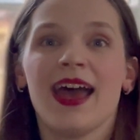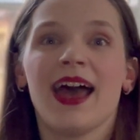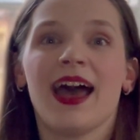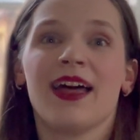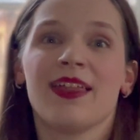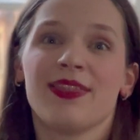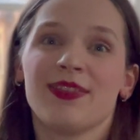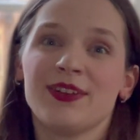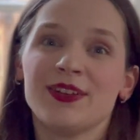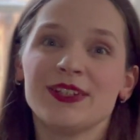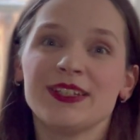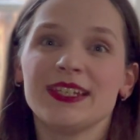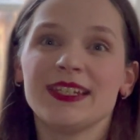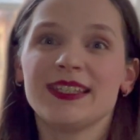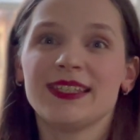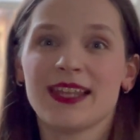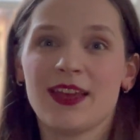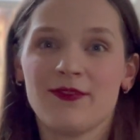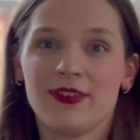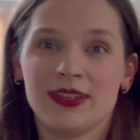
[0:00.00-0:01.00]
a
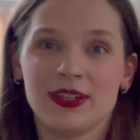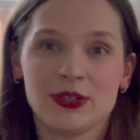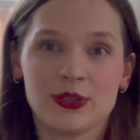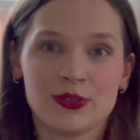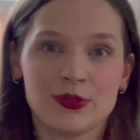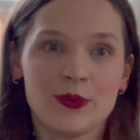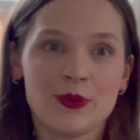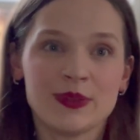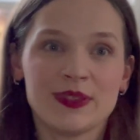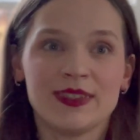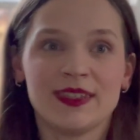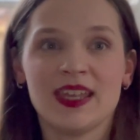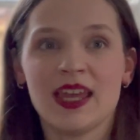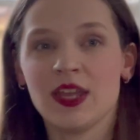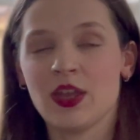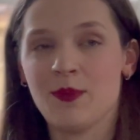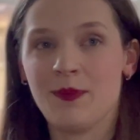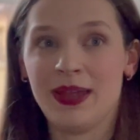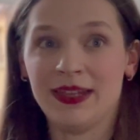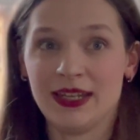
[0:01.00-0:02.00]
37-year-old
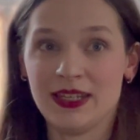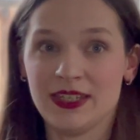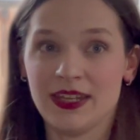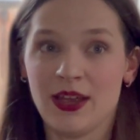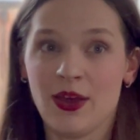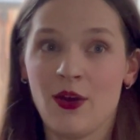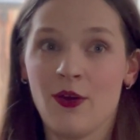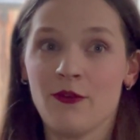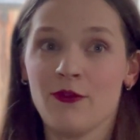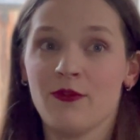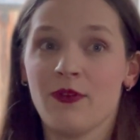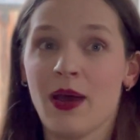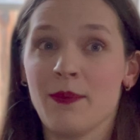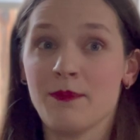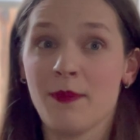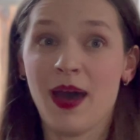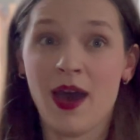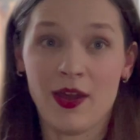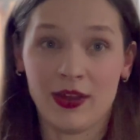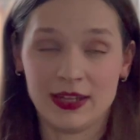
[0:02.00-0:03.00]
senior manager of a
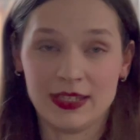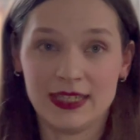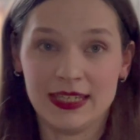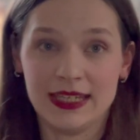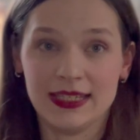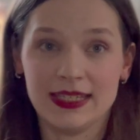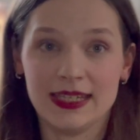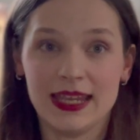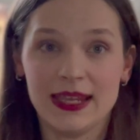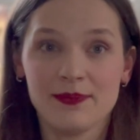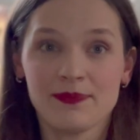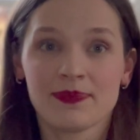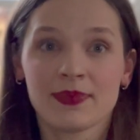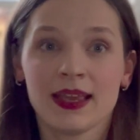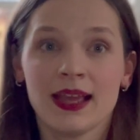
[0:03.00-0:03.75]
marketing team,